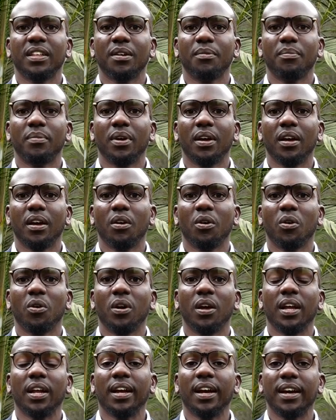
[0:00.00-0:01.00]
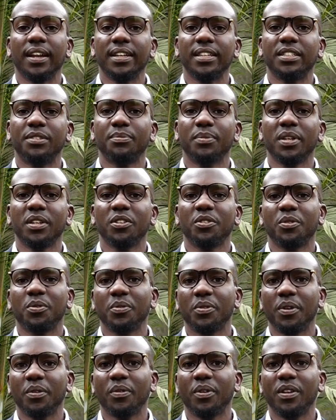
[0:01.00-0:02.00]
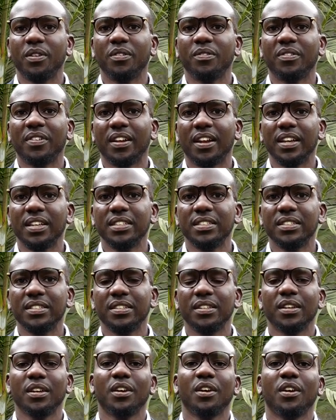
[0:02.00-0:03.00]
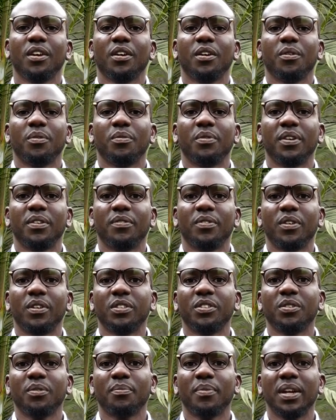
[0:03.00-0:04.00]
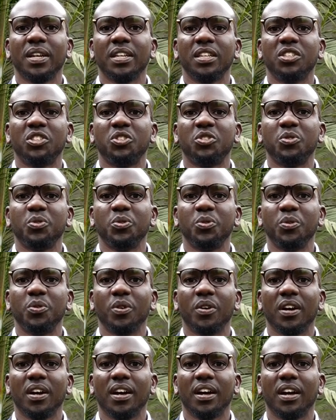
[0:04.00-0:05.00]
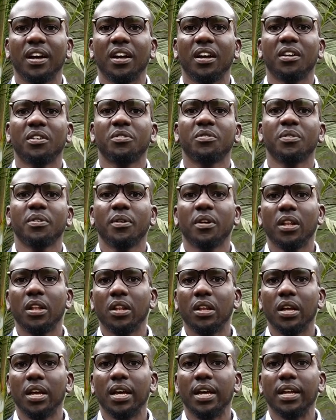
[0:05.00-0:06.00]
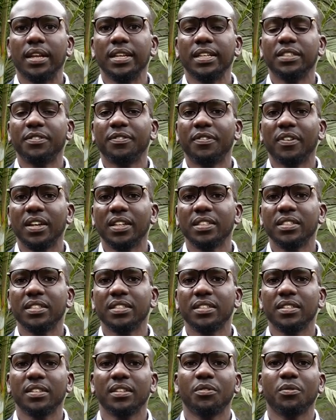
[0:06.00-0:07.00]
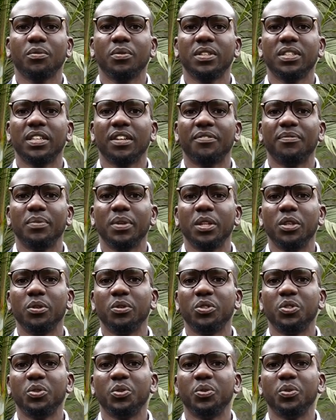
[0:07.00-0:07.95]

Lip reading: them encouragement through the word of Christ. We've also managed to raise funds which have been used